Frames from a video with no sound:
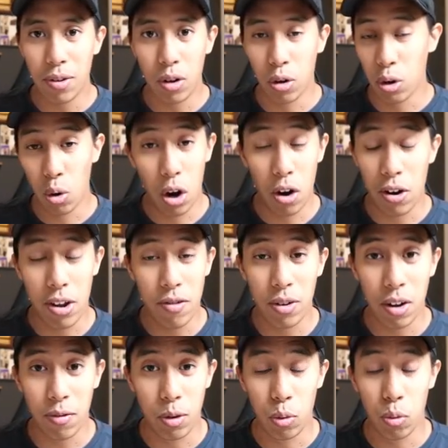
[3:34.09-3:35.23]
or, your, or even
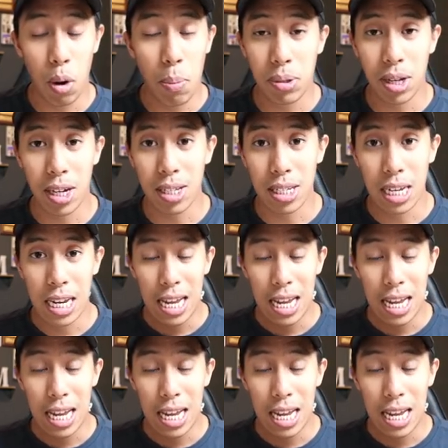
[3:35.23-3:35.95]
every websites,